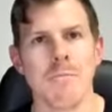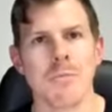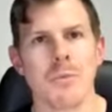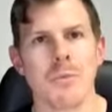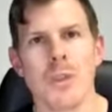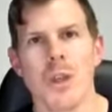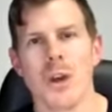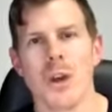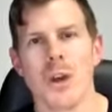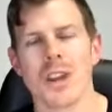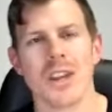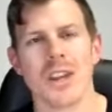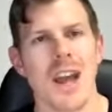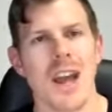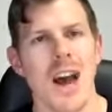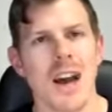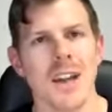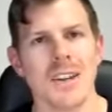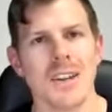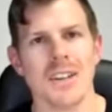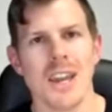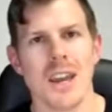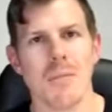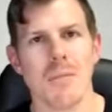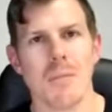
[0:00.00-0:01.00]
Like in
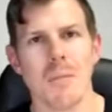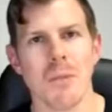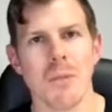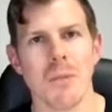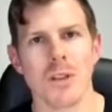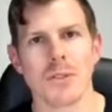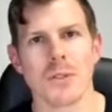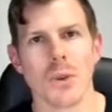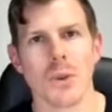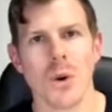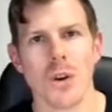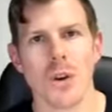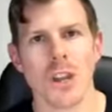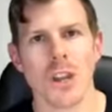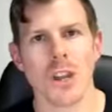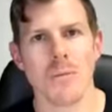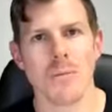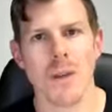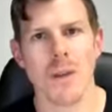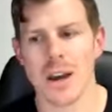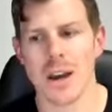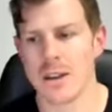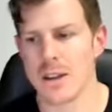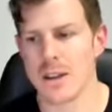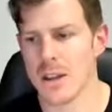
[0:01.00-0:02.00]
RDM, I'm not talking
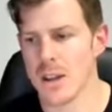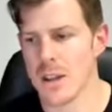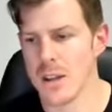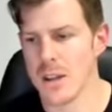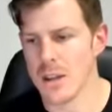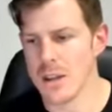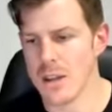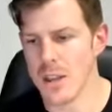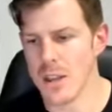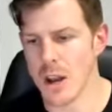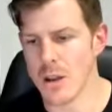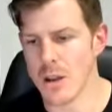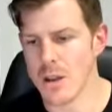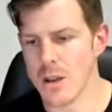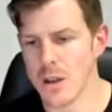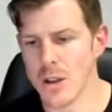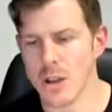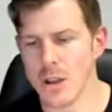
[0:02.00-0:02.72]
about, you know,